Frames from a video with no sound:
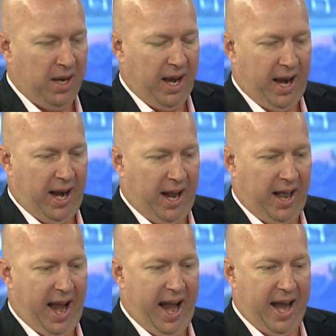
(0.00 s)

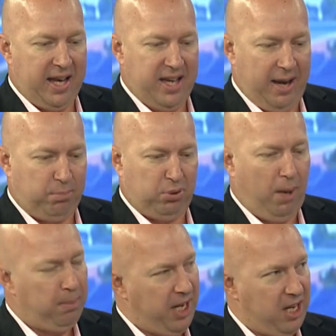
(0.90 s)
And yet
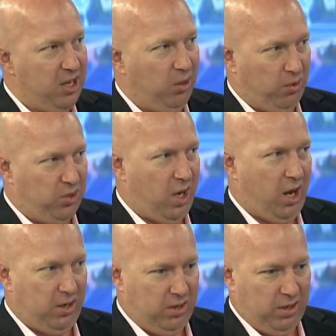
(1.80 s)
property yield,
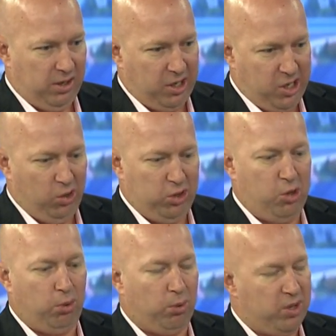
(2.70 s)
so the yield
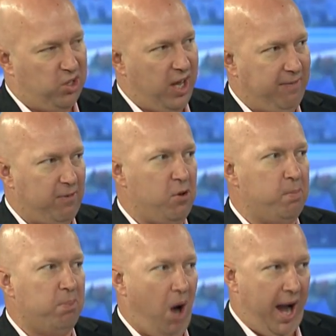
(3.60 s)
you will receive if you
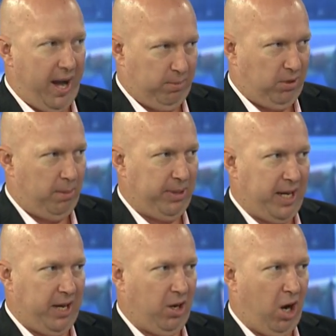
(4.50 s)
buy a
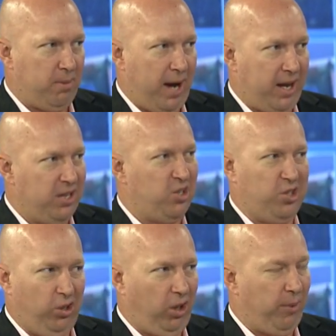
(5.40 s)
property in Hobart, is
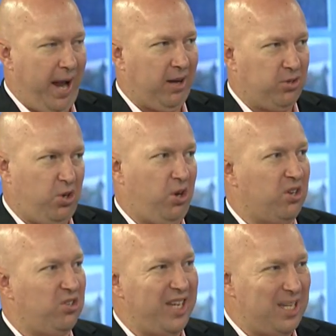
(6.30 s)
still around
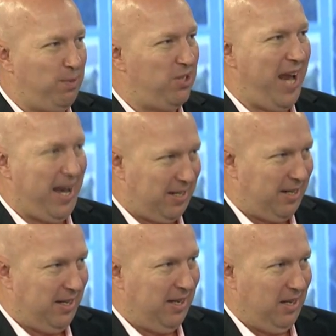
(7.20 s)
circa 6%,
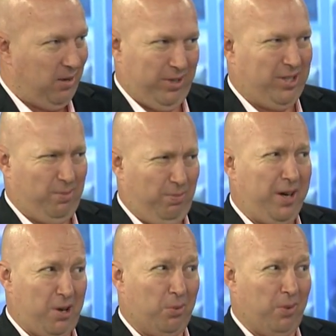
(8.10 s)
which is a
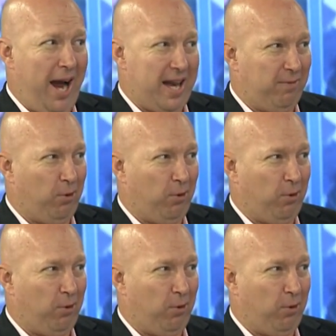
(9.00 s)
pretty good rate for